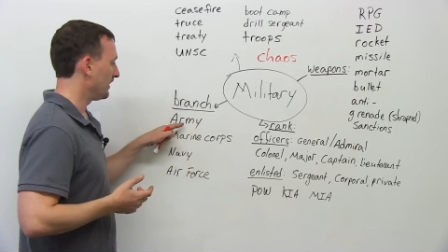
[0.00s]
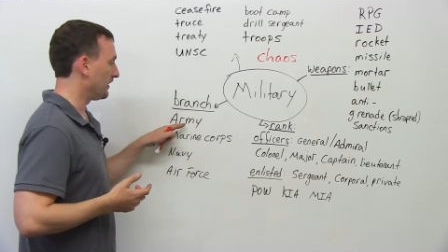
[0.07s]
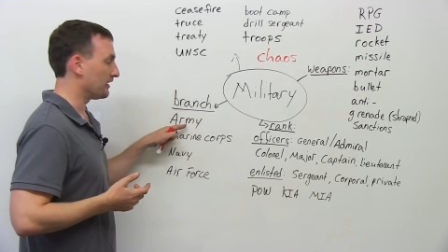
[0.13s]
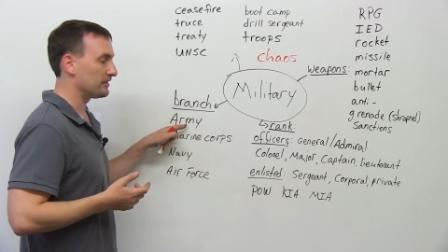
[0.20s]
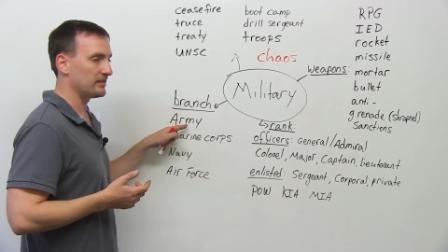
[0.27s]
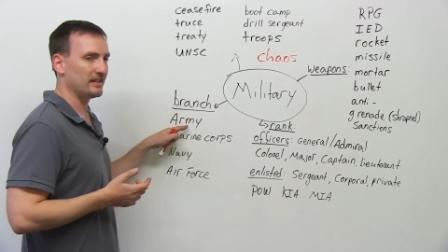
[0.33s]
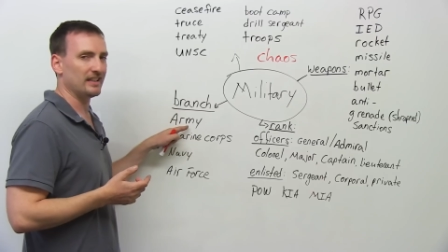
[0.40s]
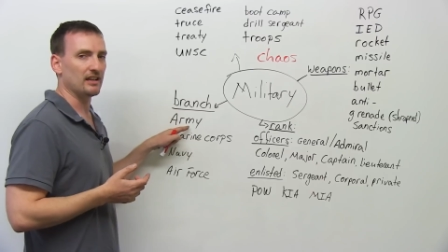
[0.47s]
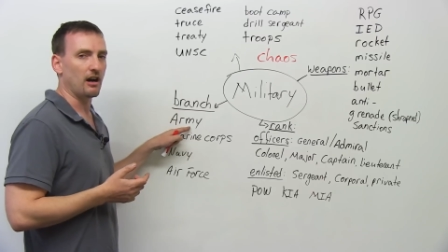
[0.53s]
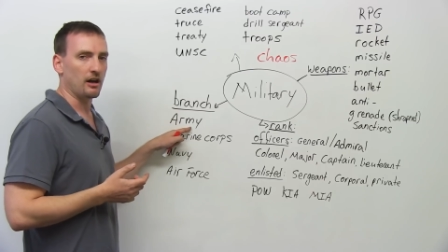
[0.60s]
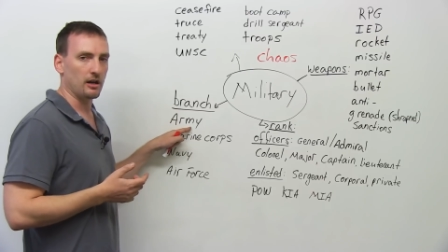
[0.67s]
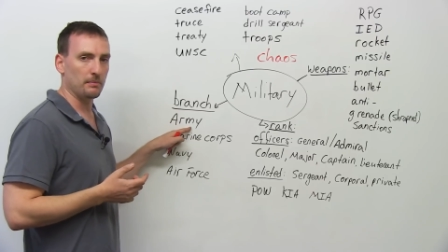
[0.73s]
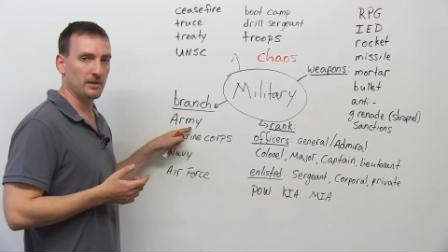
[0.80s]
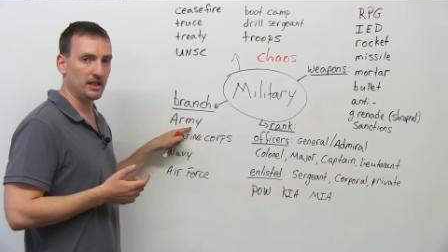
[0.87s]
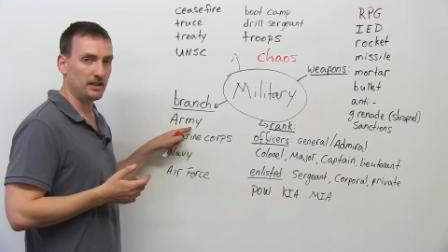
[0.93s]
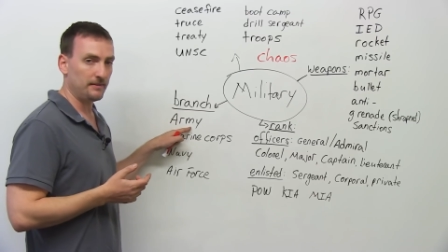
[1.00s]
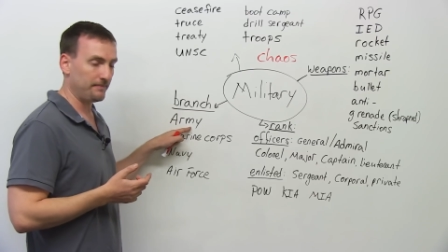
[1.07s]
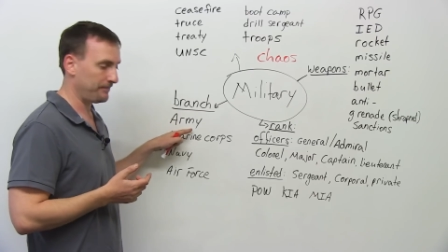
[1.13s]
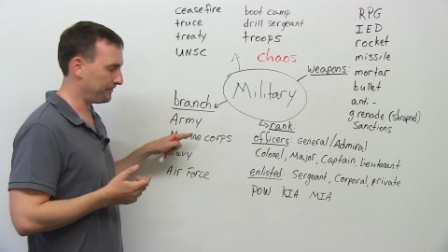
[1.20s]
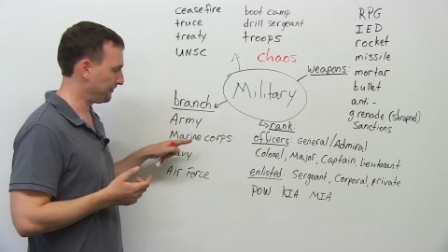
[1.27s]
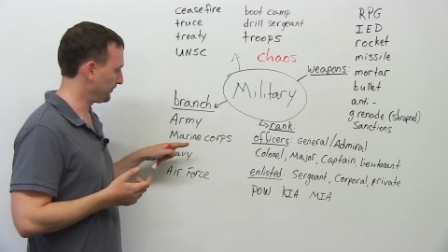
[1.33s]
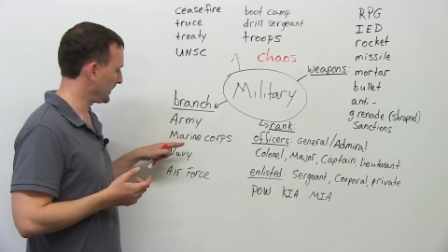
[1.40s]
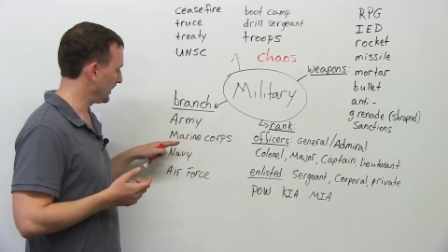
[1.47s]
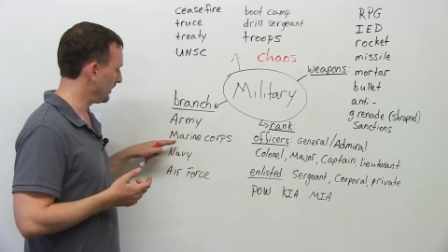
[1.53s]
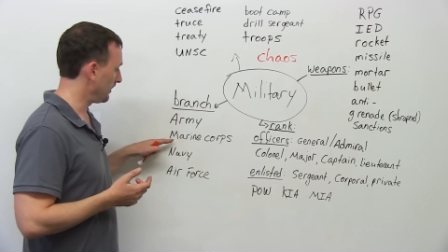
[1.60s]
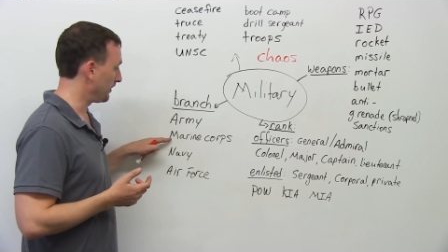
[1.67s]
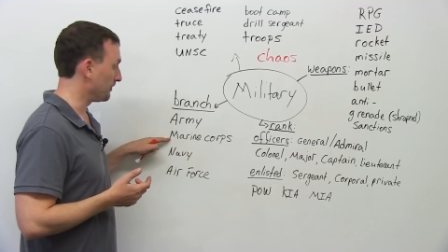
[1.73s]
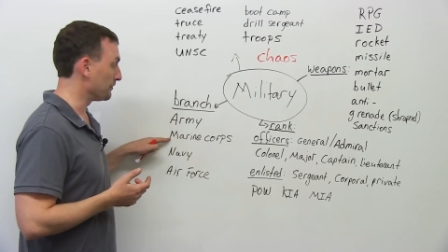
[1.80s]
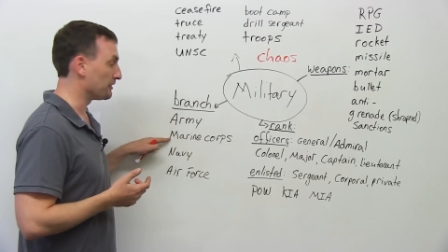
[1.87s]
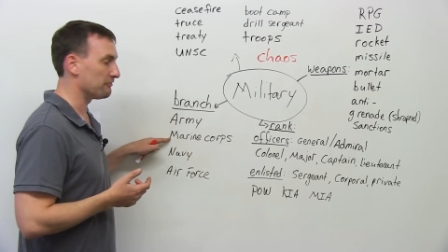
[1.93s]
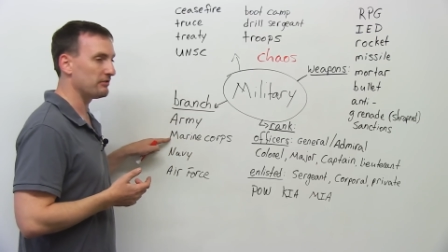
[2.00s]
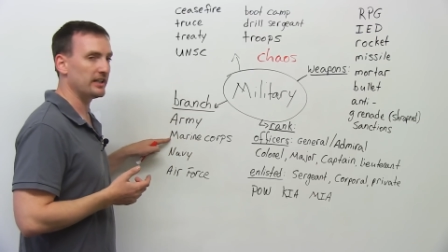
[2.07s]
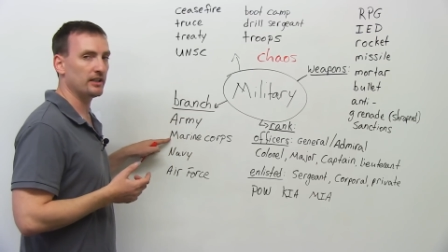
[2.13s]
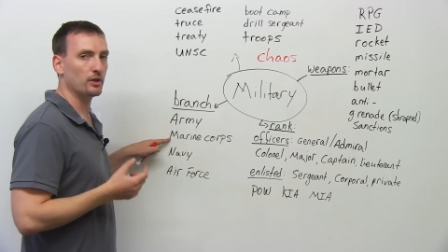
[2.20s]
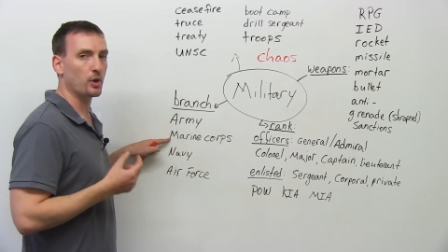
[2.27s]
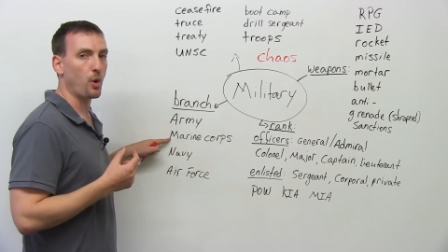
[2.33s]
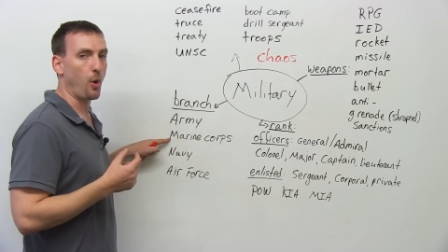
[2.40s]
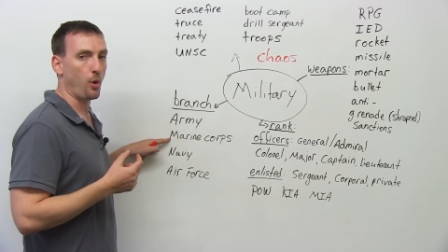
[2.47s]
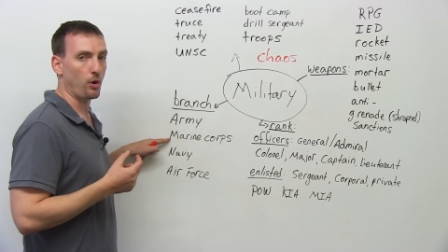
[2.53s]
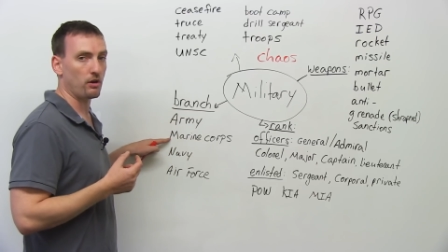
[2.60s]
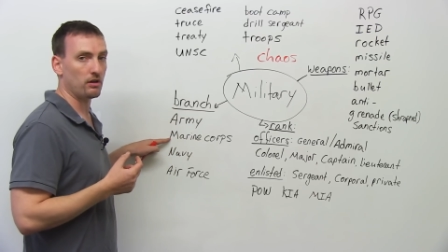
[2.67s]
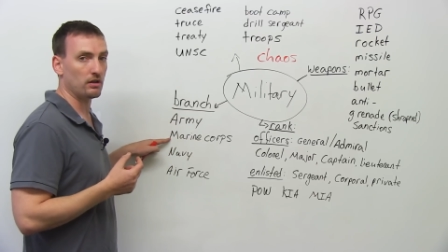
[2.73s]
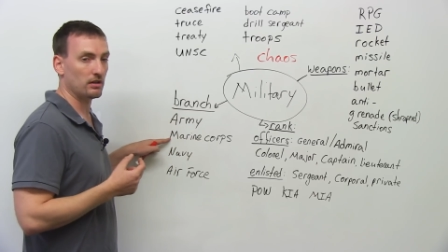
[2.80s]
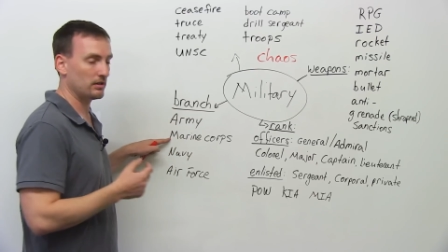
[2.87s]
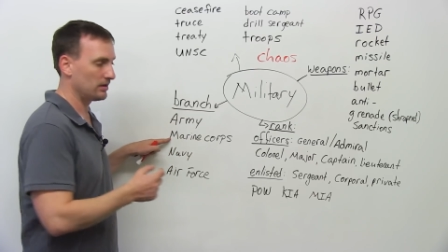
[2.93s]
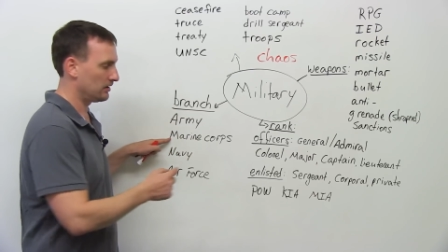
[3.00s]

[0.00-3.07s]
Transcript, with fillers: There's the Army, the Marine Corps,